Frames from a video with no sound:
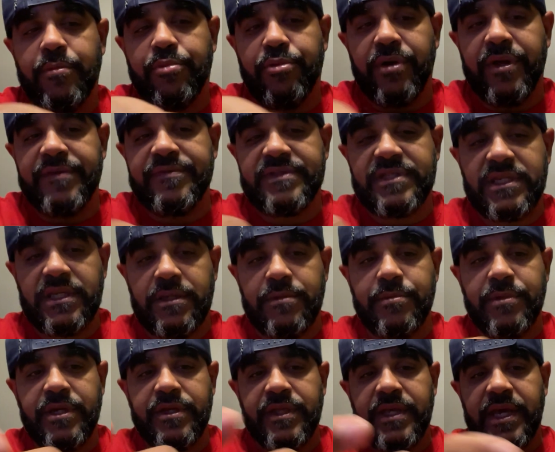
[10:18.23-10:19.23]
Braves team,
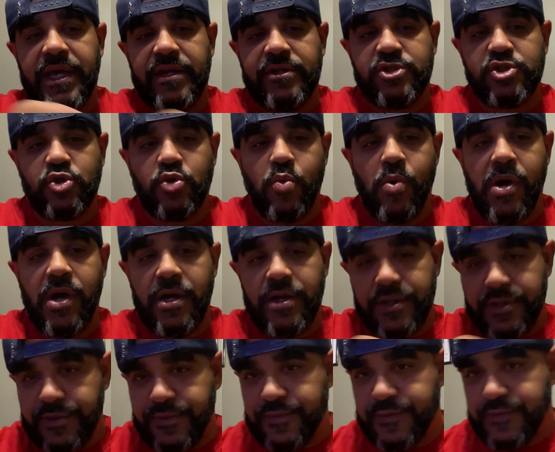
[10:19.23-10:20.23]
man. They had a squad.